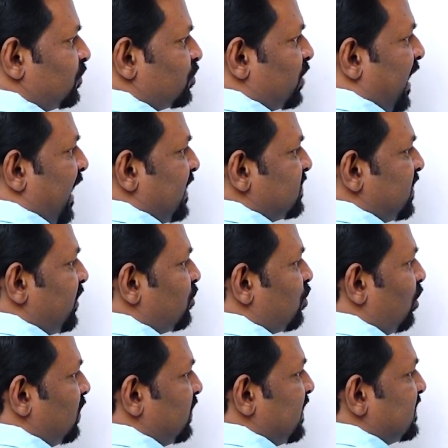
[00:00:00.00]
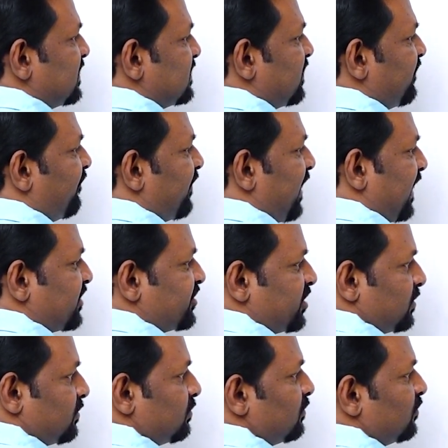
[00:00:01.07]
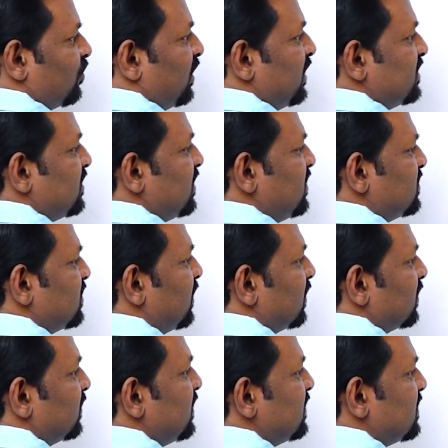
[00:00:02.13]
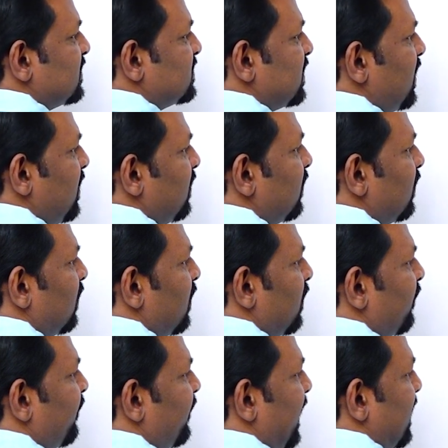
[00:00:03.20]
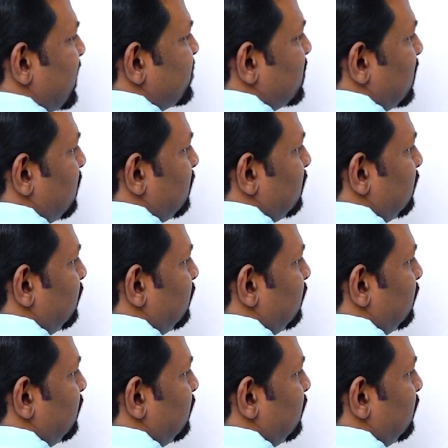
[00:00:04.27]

So as I told, this is a fraction. What is this? This is a fraction.